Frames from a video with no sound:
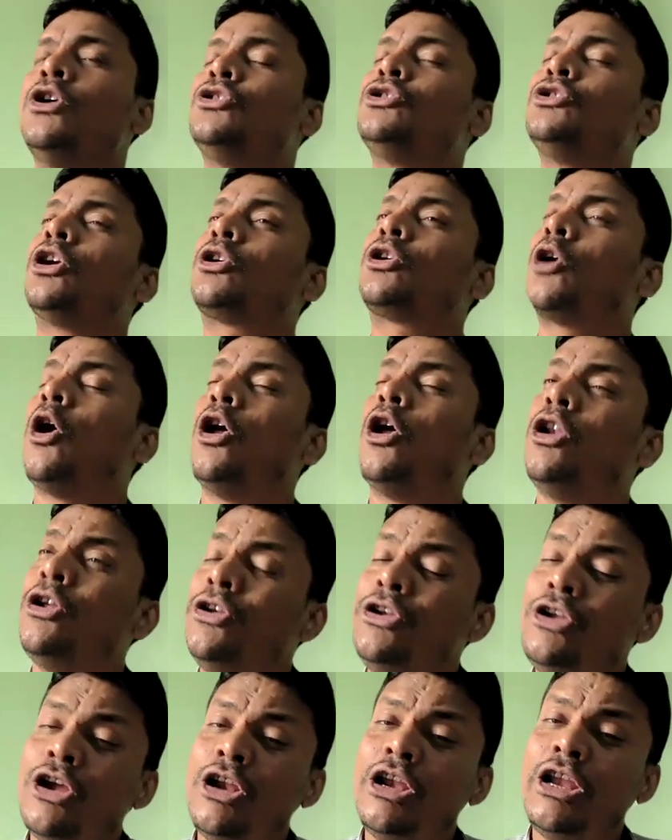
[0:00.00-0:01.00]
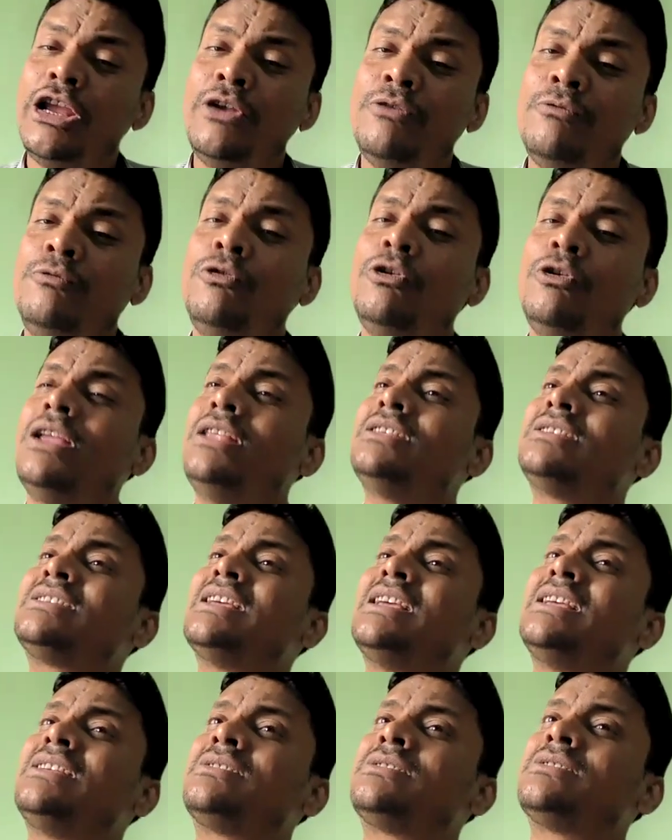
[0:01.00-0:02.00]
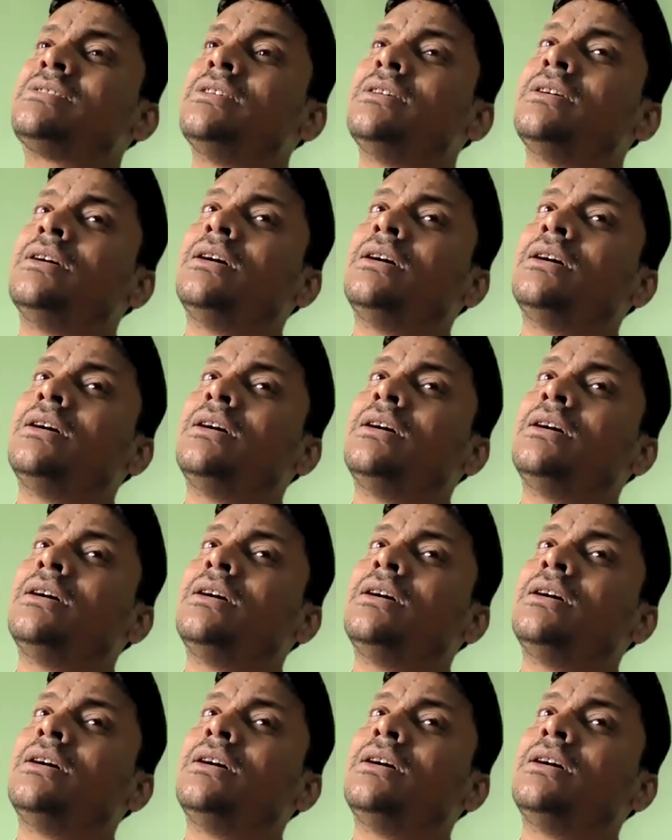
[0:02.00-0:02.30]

the colonial influences